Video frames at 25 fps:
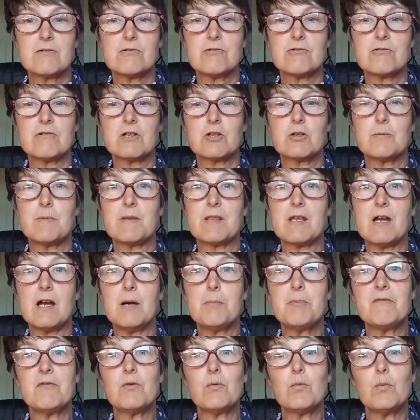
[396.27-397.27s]
or it could be the
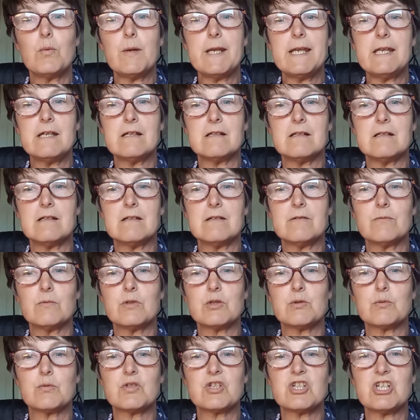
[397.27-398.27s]
hub of a wheel
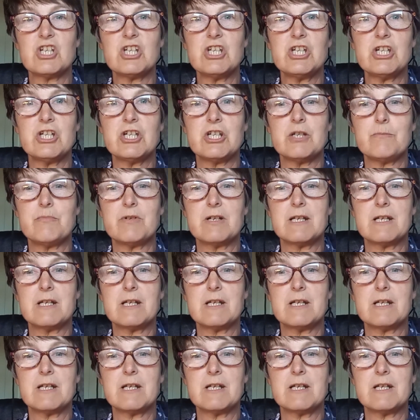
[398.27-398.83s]
which will turn,